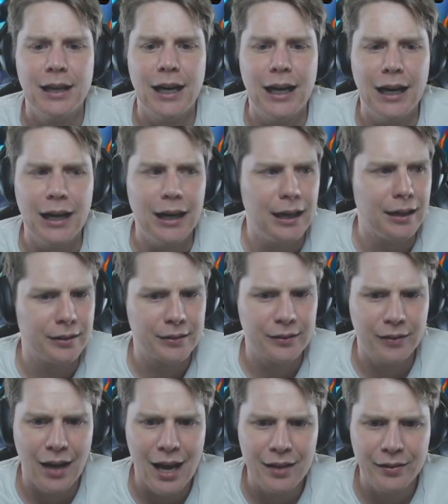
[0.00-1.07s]

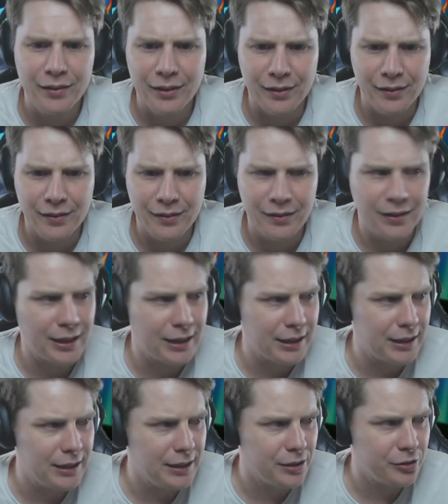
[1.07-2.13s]
So as you can
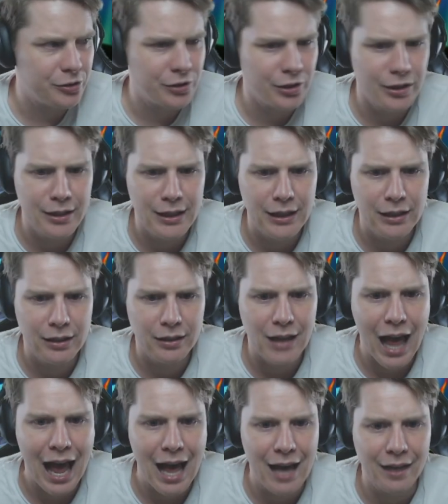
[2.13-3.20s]
see,
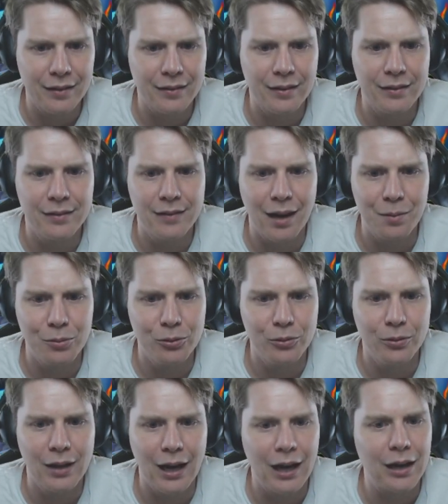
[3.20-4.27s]
Janil has double
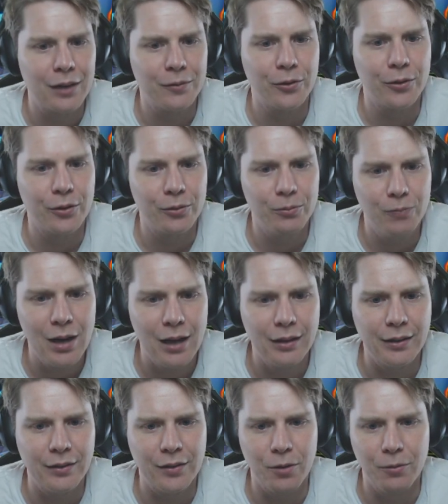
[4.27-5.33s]
Gardevoir as well.
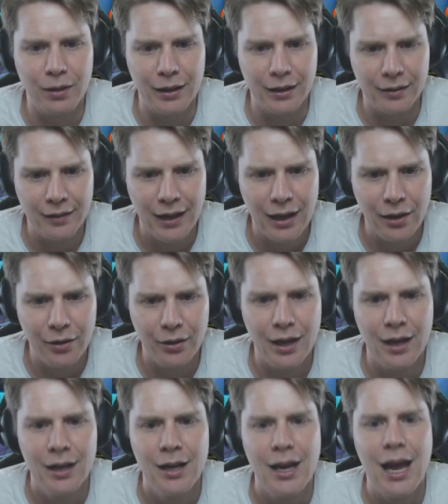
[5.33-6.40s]
He's got one
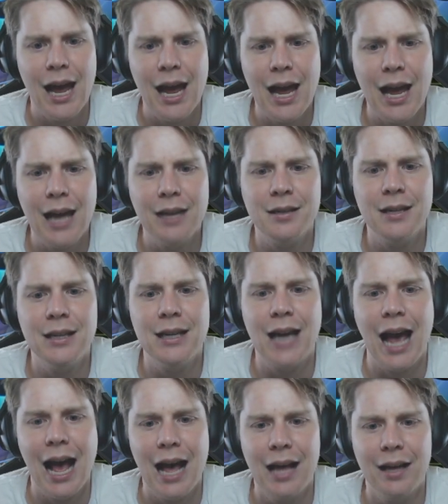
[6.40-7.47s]
Altaria, and he
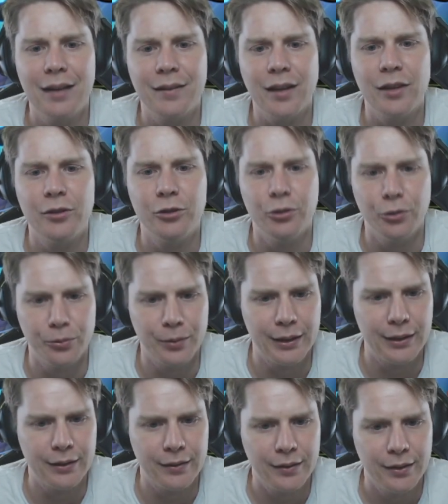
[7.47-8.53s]
has a
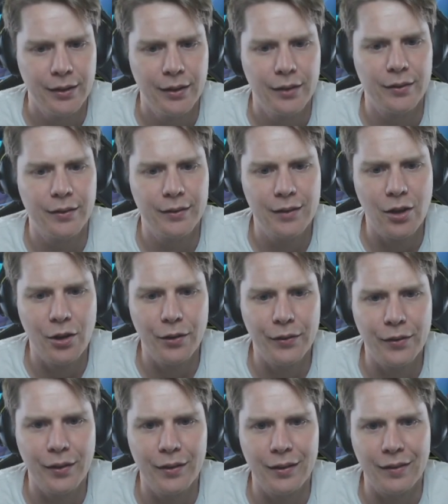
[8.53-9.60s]
Dawnwings. So
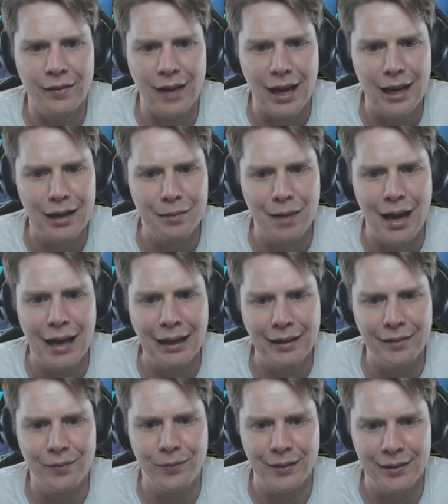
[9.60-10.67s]
those are the same
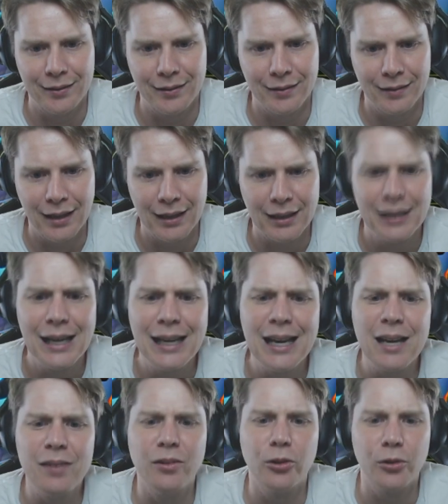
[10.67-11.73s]
as Vixen's deck. Then he
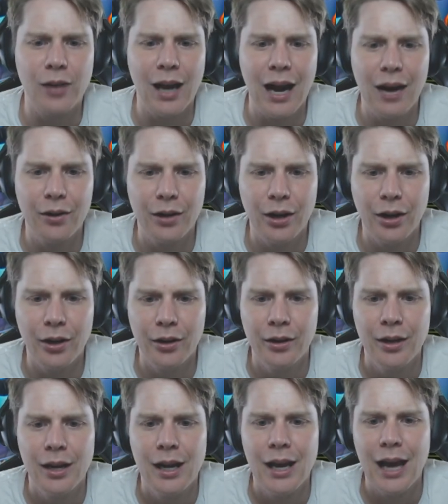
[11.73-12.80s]
has a Lucario,
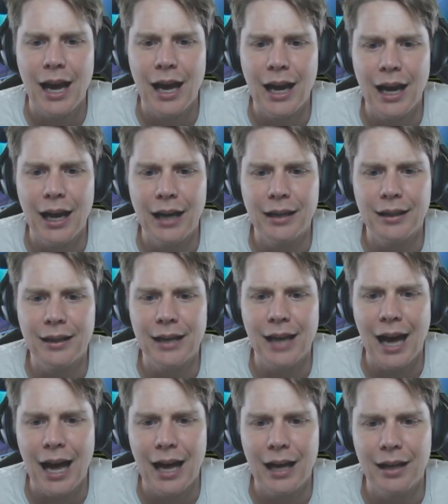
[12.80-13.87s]
and he
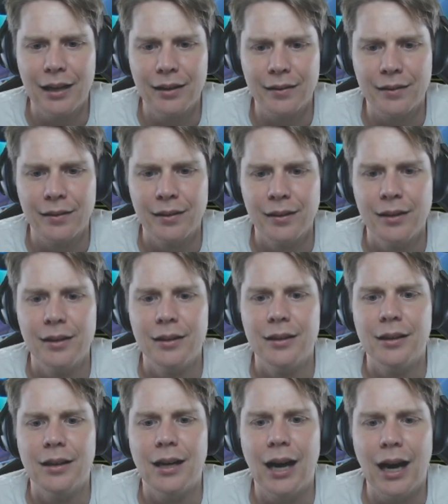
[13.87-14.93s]
has,
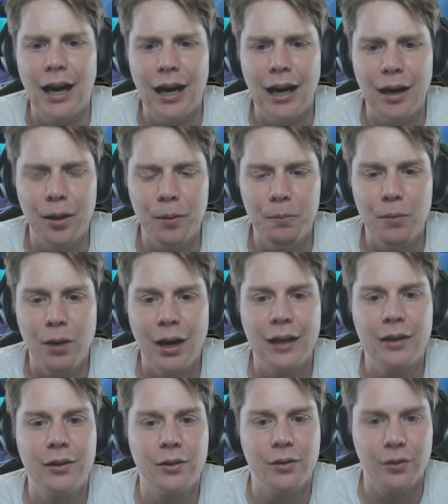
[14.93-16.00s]
my
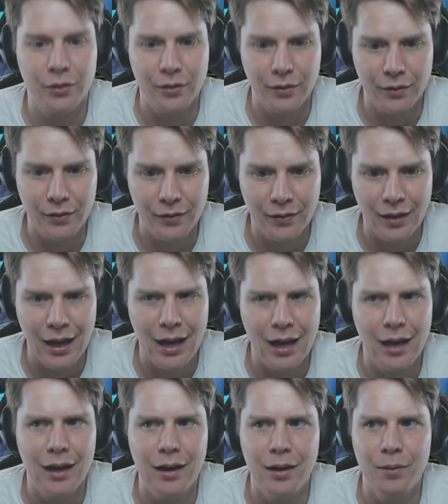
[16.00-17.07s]
goodness,
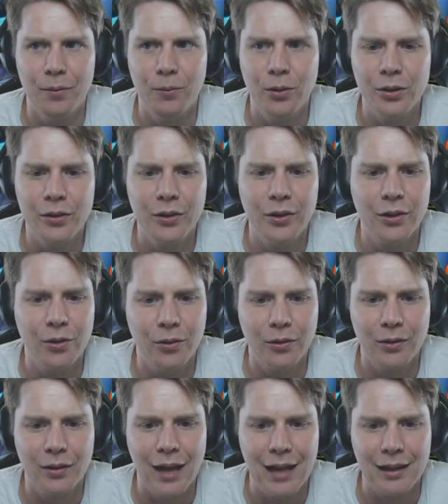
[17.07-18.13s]
what do you
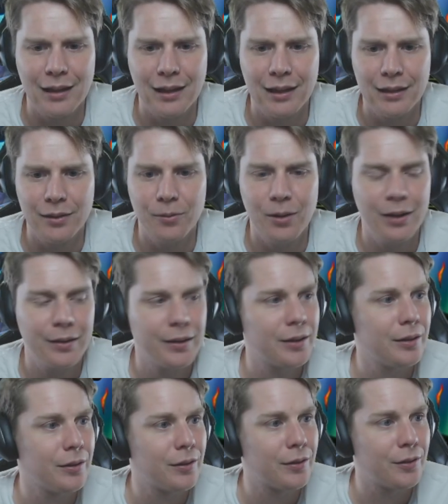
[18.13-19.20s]
call that thing? The one that
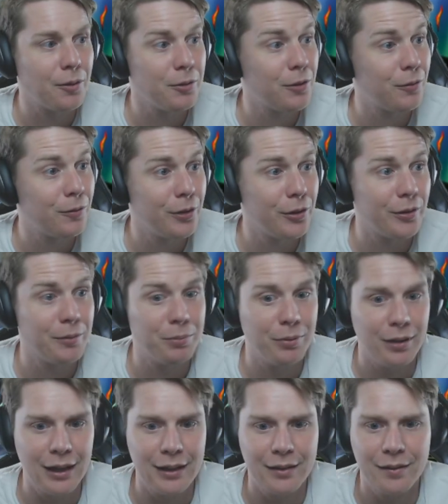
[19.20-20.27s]
can stop you from using
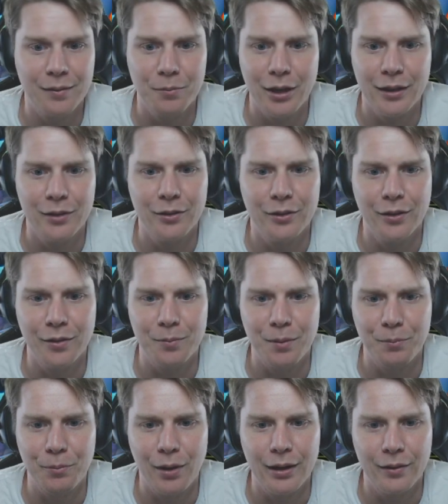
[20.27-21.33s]
plates. My goodness, my
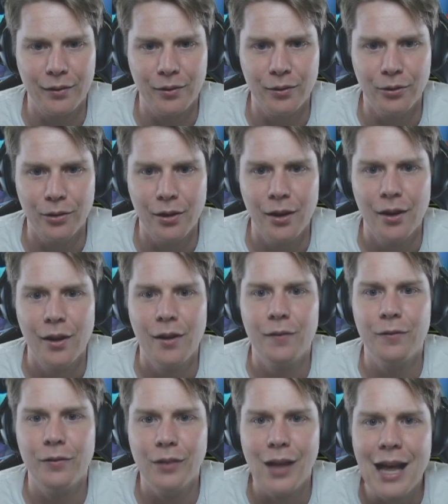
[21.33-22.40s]
brain has gone
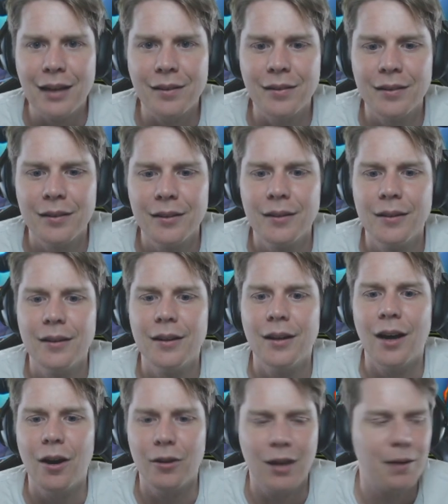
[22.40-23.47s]
flat.
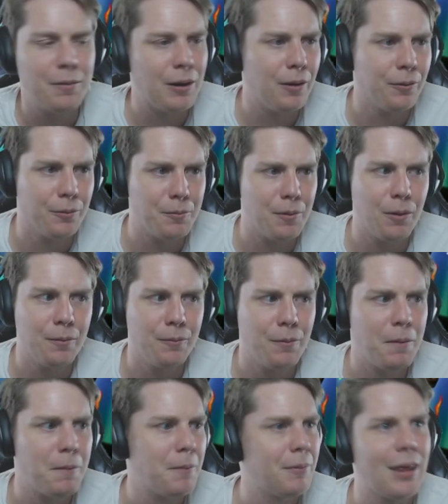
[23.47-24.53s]
I'll
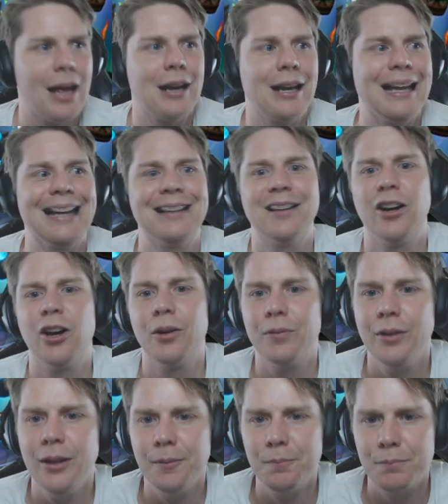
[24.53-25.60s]
remember that later,
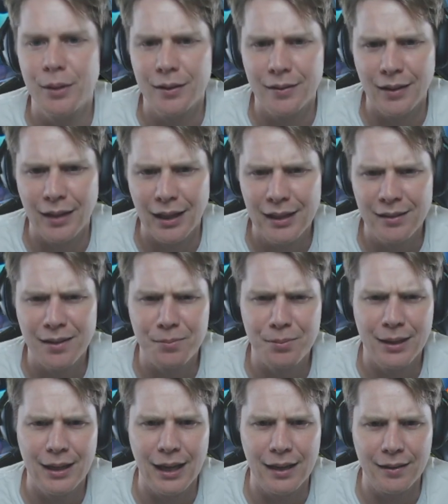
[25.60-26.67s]
hopefully. But he's up
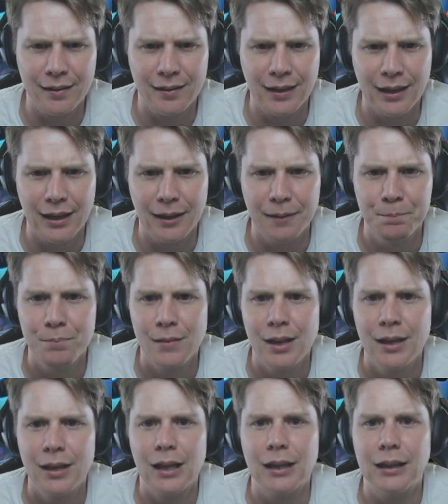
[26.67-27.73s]
against here
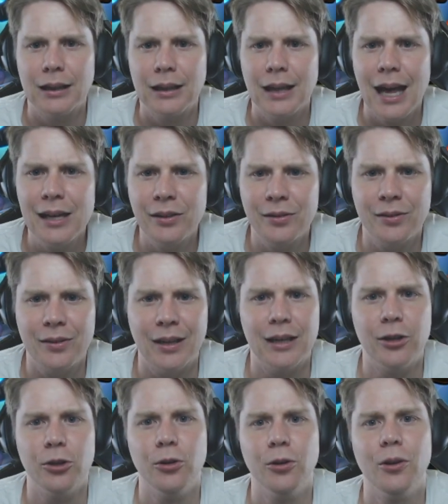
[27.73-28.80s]

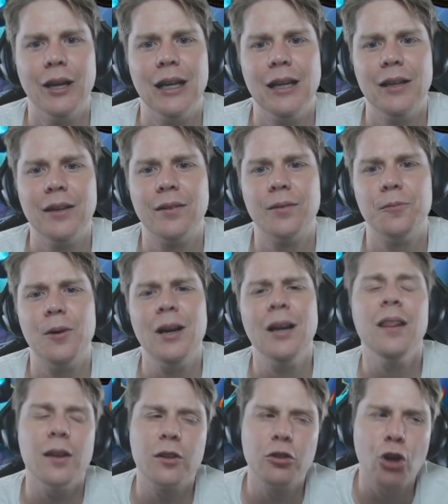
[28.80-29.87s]
Leishin, who is one
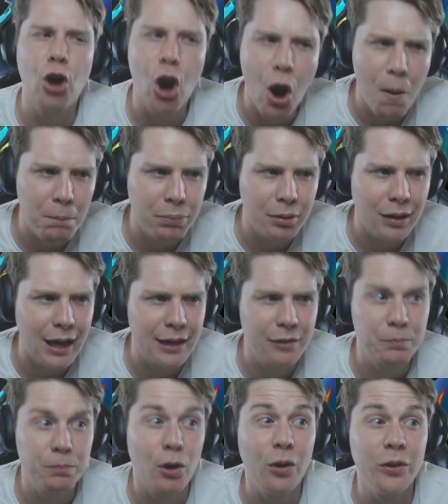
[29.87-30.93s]
of the top players,
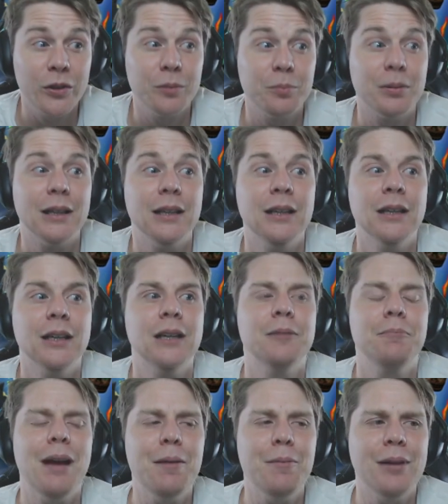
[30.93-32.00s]
possibly,
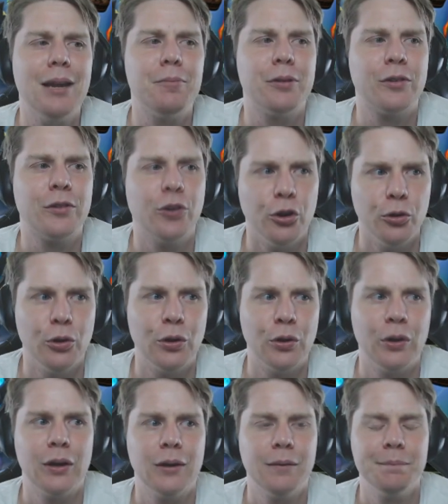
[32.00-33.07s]
maybe number 2,
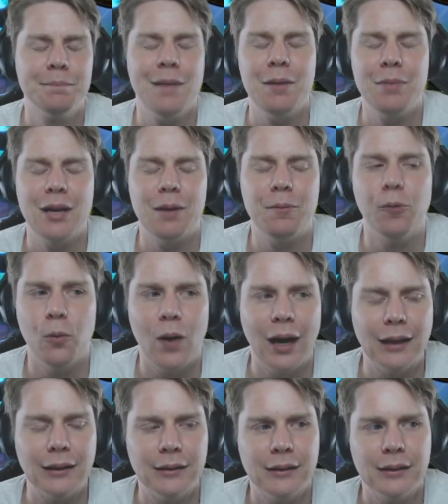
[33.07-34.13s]
maybe number
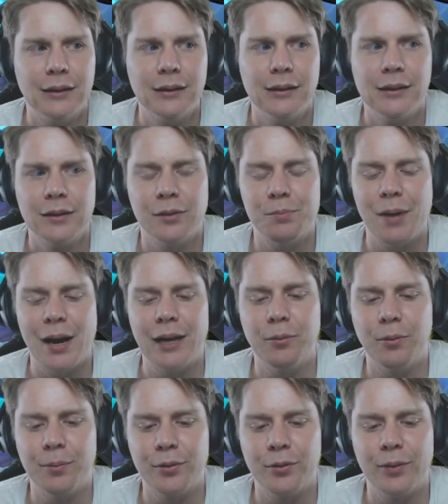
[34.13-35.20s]
1.
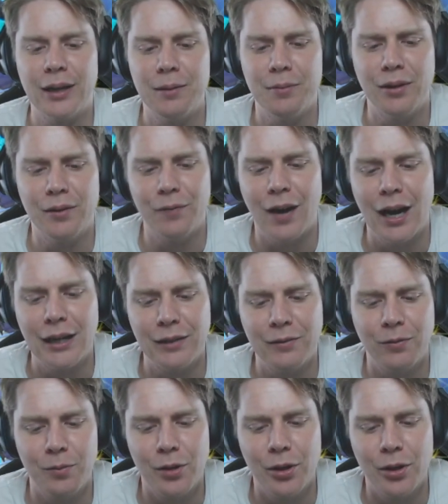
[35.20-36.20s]
Debatable between him and Devani from